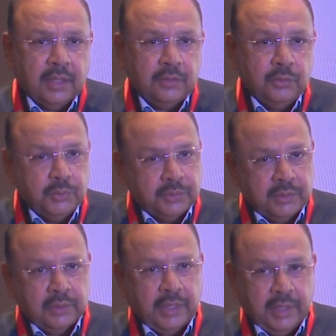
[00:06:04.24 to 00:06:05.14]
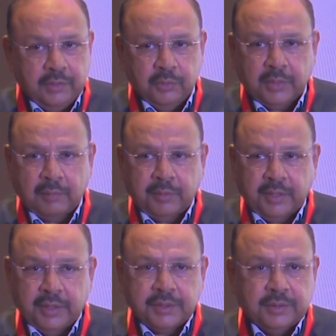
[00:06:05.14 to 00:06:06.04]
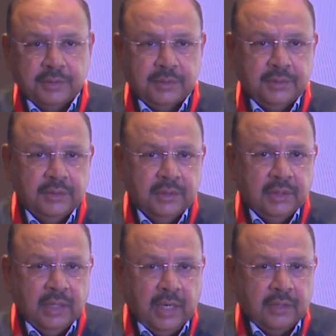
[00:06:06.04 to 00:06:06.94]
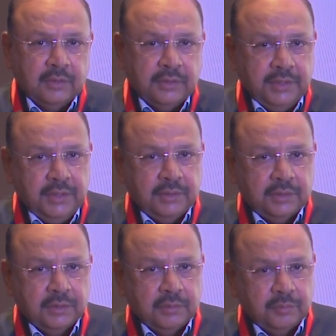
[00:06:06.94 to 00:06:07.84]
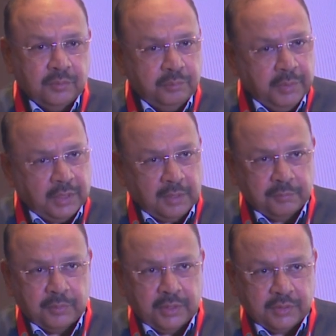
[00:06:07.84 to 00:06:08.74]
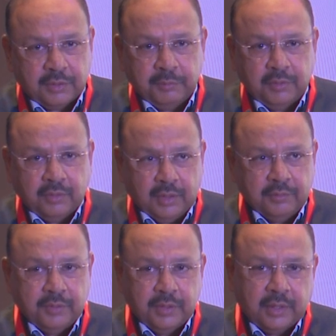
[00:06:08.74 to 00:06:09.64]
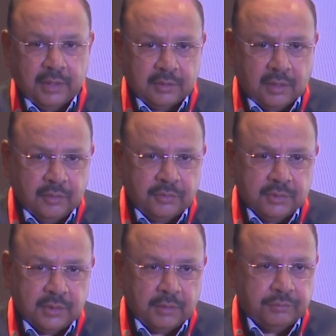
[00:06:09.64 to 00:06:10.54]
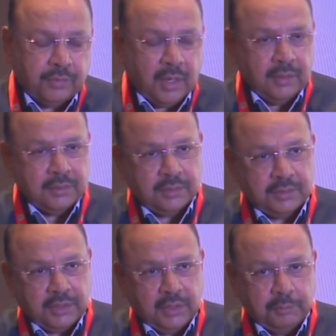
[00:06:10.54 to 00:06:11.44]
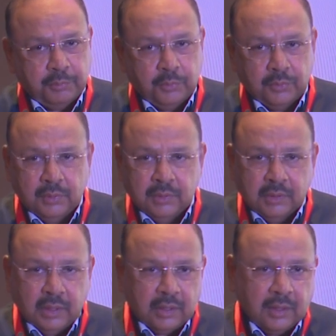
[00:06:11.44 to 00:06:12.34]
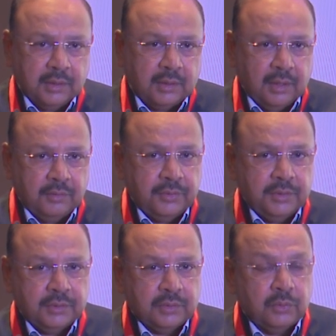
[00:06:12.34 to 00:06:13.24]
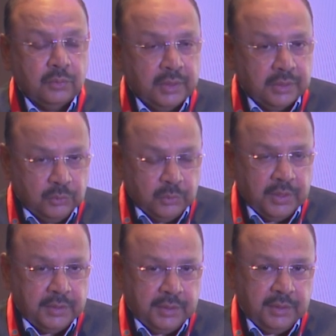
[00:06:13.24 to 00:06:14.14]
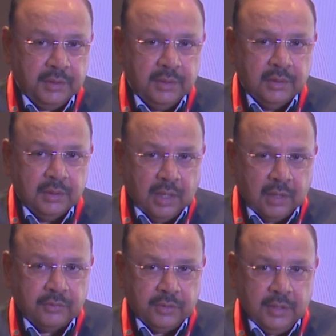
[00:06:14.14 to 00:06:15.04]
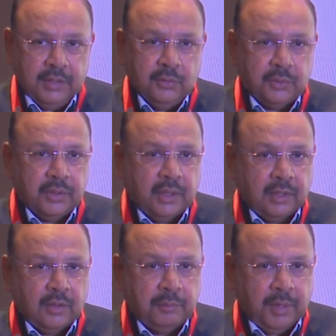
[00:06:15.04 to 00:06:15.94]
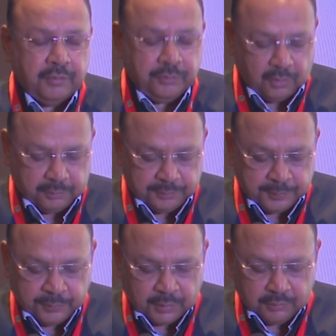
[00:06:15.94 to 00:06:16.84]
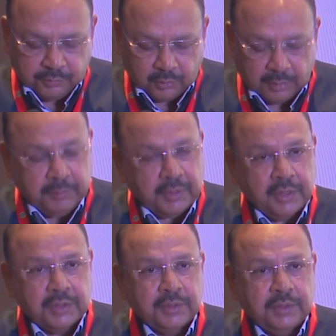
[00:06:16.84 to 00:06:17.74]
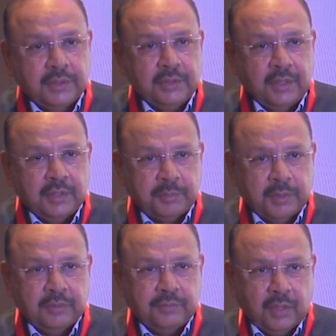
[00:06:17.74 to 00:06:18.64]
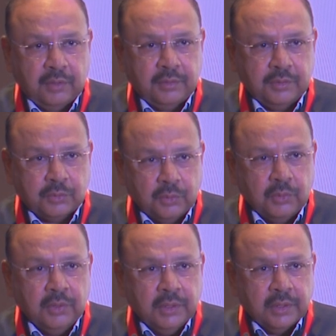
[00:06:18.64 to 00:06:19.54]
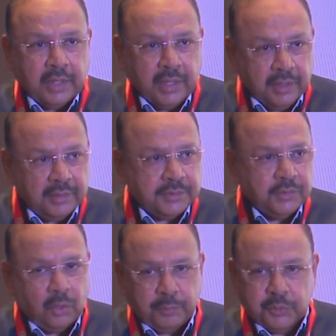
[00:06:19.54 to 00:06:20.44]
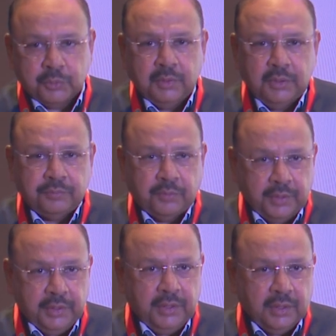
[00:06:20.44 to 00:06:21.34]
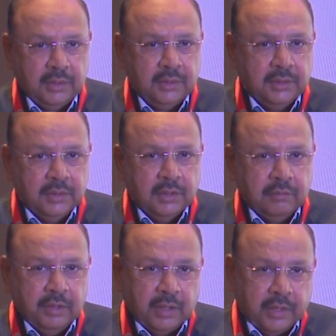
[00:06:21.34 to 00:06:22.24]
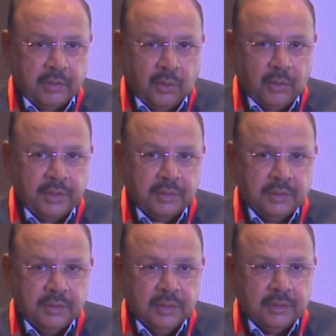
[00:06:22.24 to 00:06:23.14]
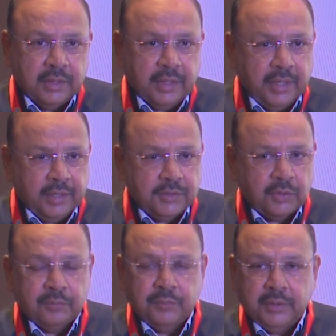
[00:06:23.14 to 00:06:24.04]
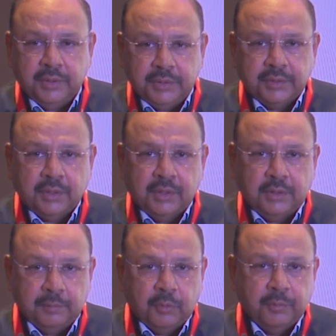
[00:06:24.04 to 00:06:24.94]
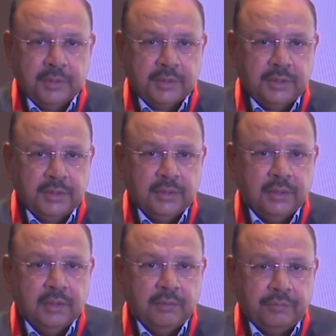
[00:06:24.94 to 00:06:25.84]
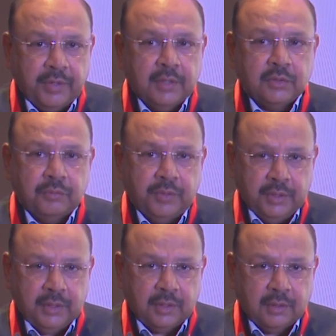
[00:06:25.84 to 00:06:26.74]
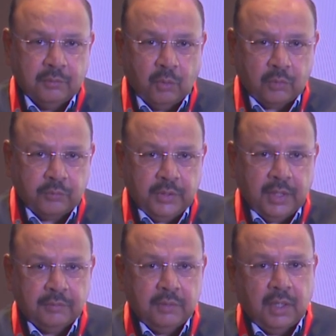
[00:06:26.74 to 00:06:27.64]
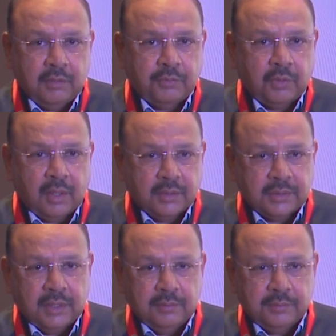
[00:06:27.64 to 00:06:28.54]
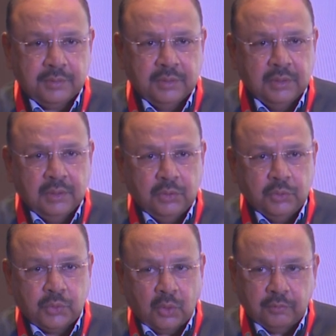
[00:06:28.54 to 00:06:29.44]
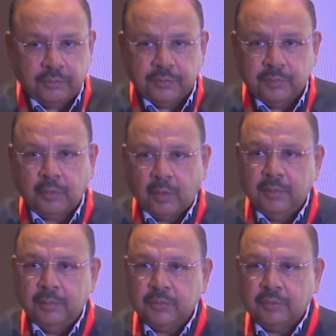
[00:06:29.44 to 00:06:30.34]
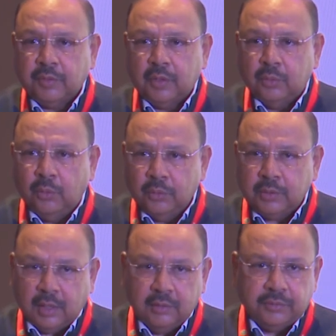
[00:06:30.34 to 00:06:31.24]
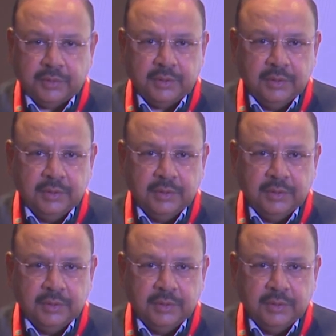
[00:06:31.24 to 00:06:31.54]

used end-use applications, and these become extremely relevant, and countries like France, Singapore, and other countries, today UAE, are really looking at our platform for replication in their respective countries. So here is the opportunity for India, where I call it the age of the digital diplomacy phase of India. What we have done for ourselves to solve problems of our own country,